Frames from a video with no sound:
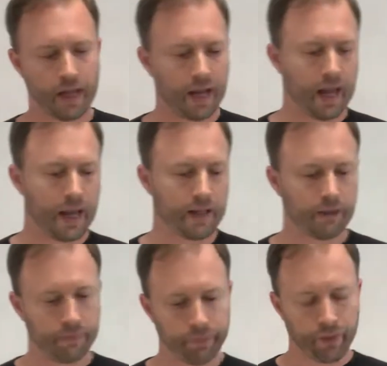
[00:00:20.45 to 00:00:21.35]
and 8.
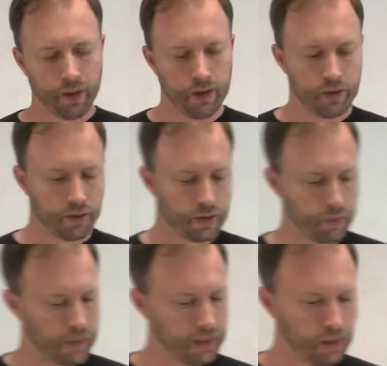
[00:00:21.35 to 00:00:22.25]
So let's
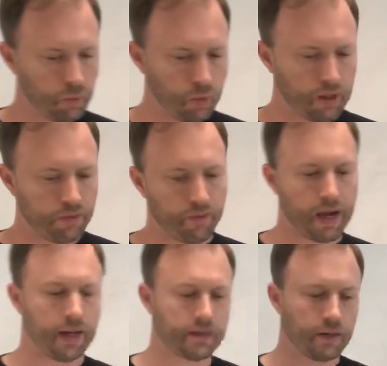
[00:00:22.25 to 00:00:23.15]
begin with
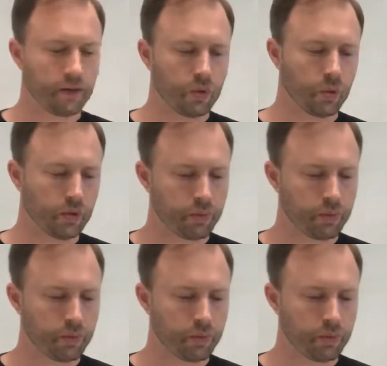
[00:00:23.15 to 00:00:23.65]
Facts and Tools.